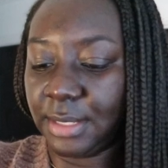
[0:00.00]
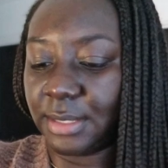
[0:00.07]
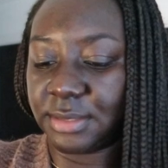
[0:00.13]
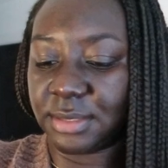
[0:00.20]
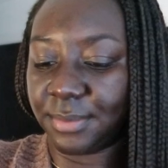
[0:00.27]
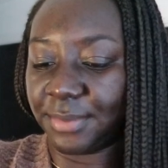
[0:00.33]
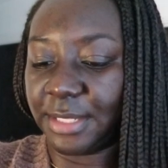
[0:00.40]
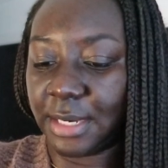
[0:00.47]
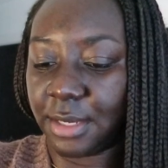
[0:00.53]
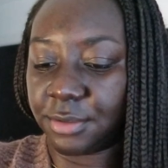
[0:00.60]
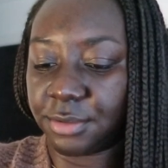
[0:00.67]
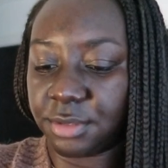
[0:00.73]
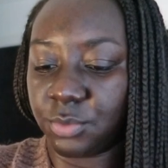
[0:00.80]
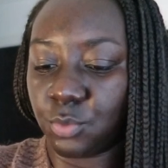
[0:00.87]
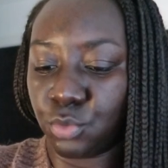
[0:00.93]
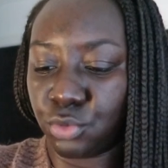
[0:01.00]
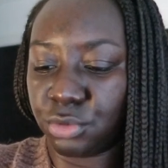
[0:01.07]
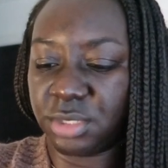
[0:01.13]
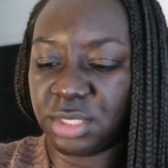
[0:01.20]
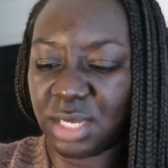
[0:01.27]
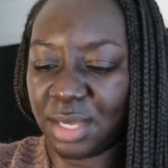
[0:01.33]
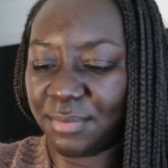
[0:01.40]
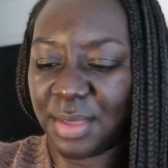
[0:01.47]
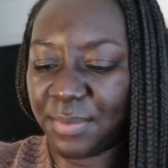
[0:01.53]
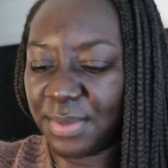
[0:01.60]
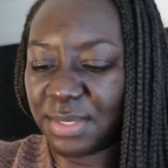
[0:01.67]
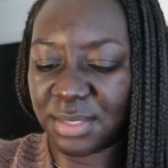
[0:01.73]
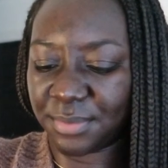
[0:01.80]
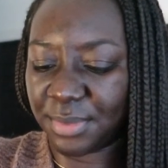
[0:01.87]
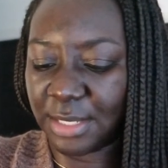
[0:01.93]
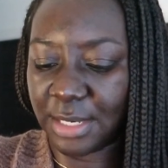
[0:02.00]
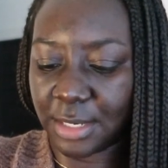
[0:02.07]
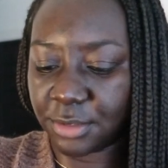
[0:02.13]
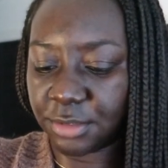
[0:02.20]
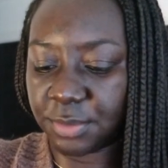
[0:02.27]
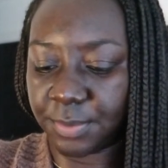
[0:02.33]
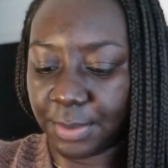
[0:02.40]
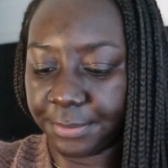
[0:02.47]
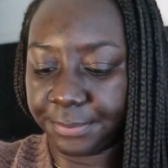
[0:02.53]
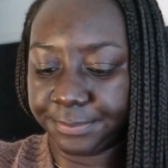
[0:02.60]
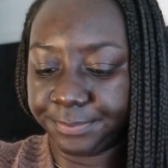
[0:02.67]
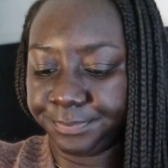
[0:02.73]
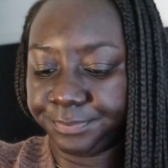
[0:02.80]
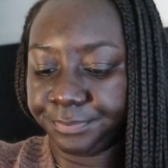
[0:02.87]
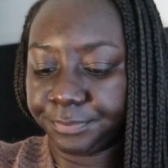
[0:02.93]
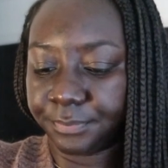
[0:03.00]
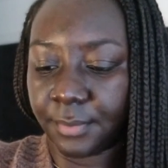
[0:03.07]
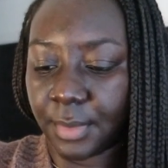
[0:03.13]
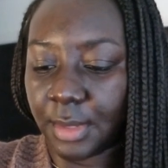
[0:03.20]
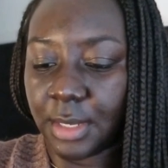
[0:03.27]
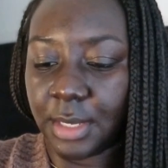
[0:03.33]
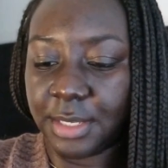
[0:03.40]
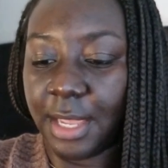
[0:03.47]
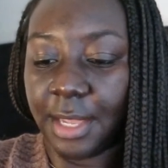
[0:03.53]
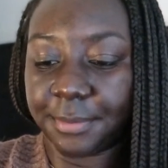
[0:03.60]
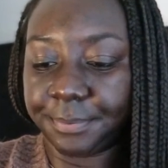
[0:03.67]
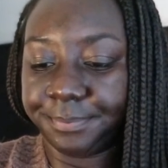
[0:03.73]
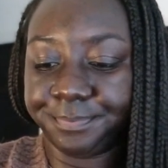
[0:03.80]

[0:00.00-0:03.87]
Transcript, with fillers: and something else, some water, maybe something else, but yeah,